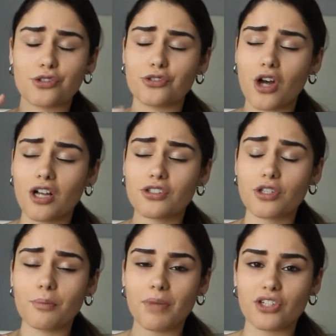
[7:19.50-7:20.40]
not
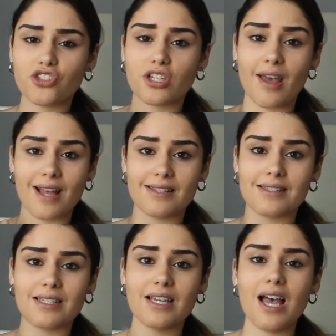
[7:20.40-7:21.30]
to mention
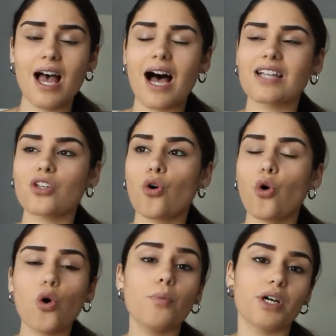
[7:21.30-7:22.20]
Etsy has a
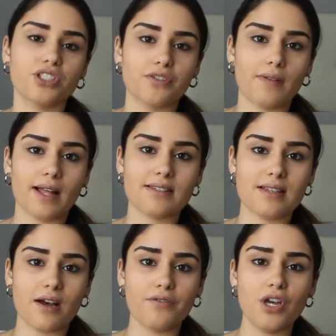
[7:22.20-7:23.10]
whole bunch of that
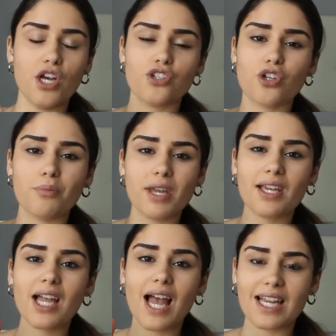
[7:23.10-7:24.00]
stuff. So
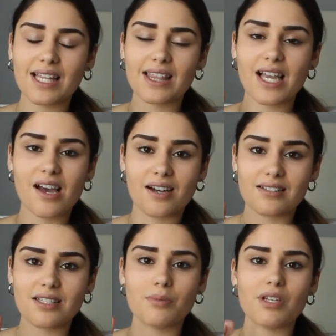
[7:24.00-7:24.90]
making anything
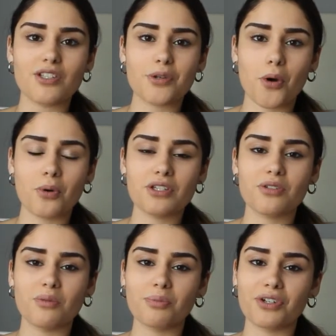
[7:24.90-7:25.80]
custom is always
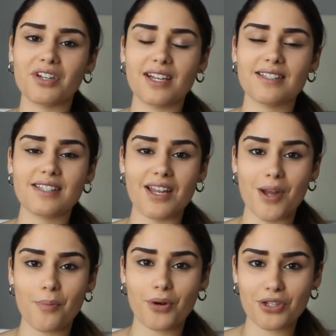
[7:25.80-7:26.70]
super nice
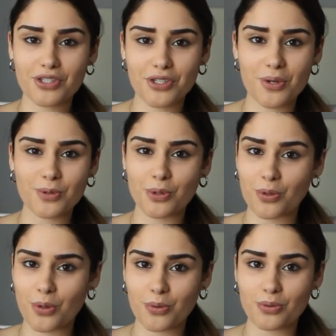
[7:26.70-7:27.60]
and personal, so
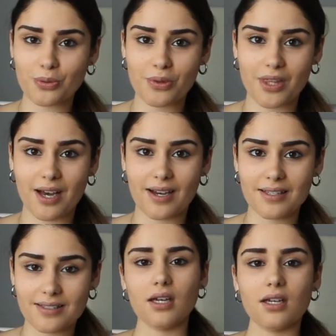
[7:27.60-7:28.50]
go do
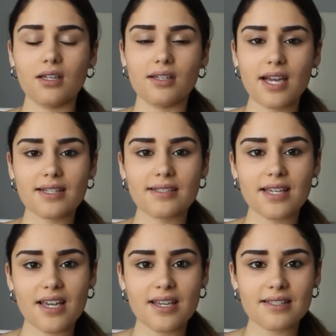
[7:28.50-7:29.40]
that.
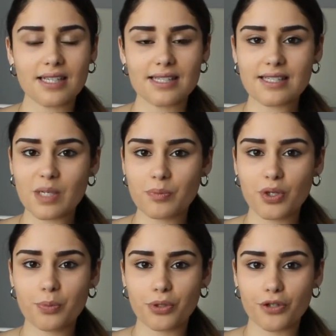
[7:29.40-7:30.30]
Next is a
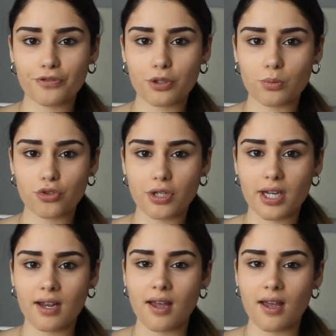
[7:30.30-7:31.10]
simple perfume tray.